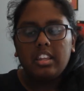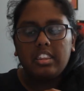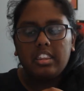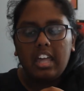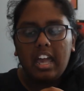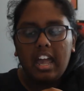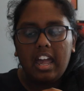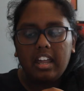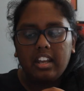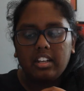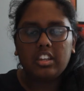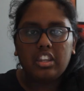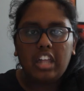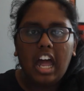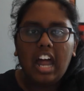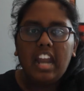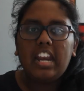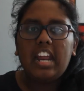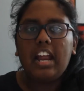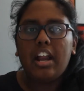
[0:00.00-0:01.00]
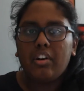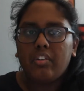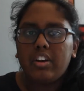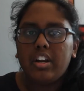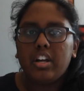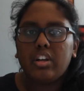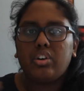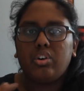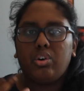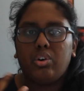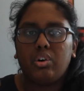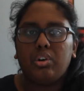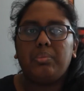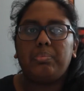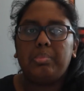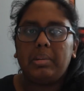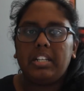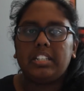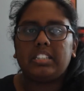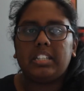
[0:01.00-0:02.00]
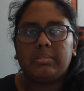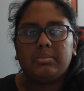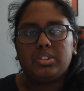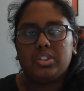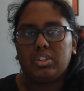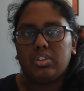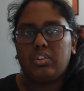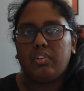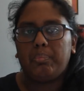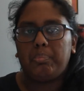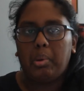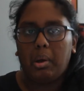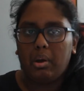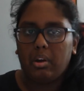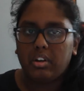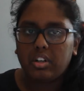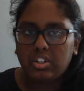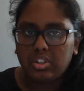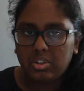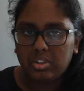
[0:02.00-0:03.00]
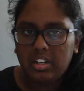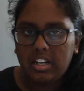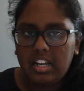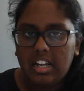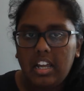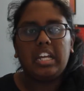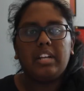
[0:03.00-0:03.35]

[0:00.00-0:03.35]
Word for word: that that area could be some sort of purgatory.